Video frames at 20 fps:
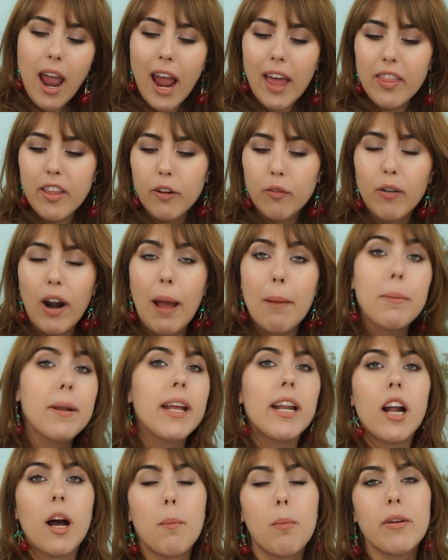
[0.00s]
And then wrapping
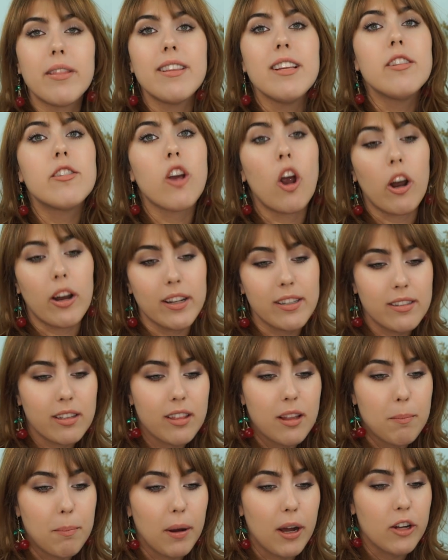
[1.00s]
it up with the darkest
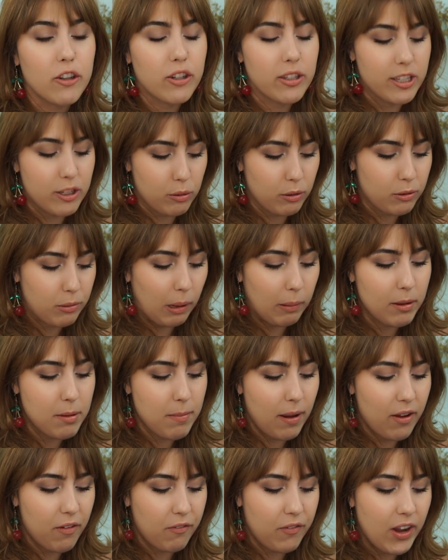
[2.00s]
in the bunch, and this one's probably
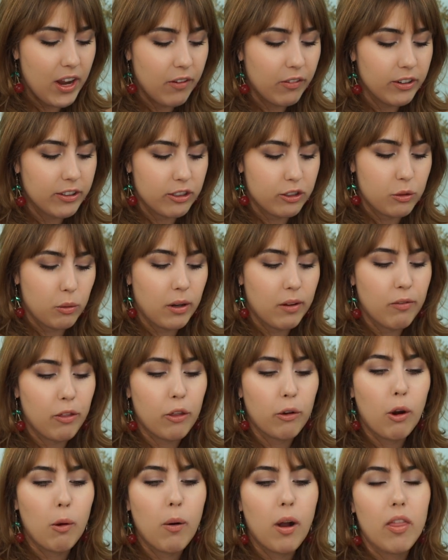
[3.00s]
my favorite to sort of
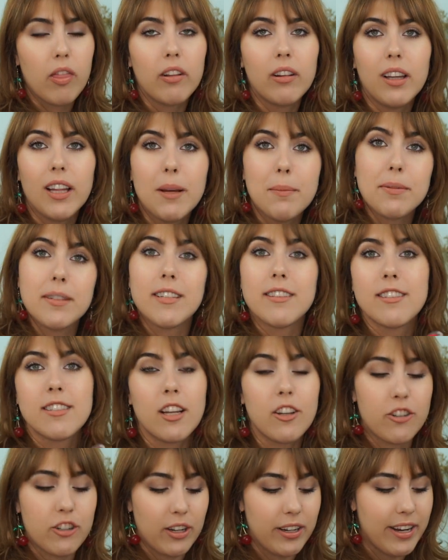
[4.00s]
throw on the lips. It's
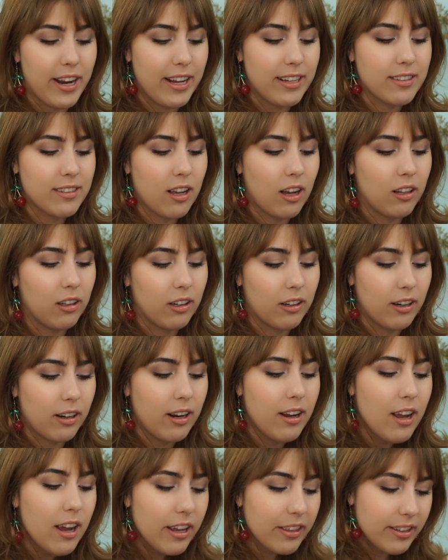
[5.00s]
such a nice
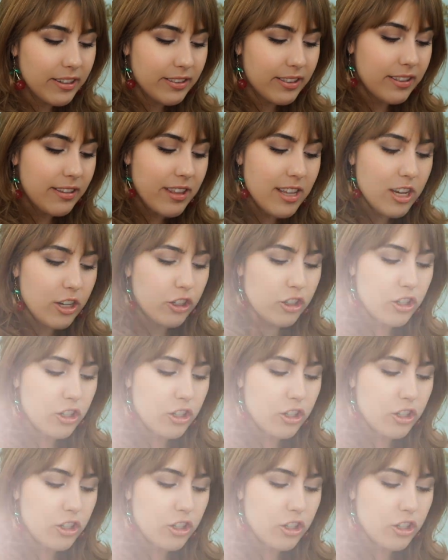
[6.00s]
color. This is the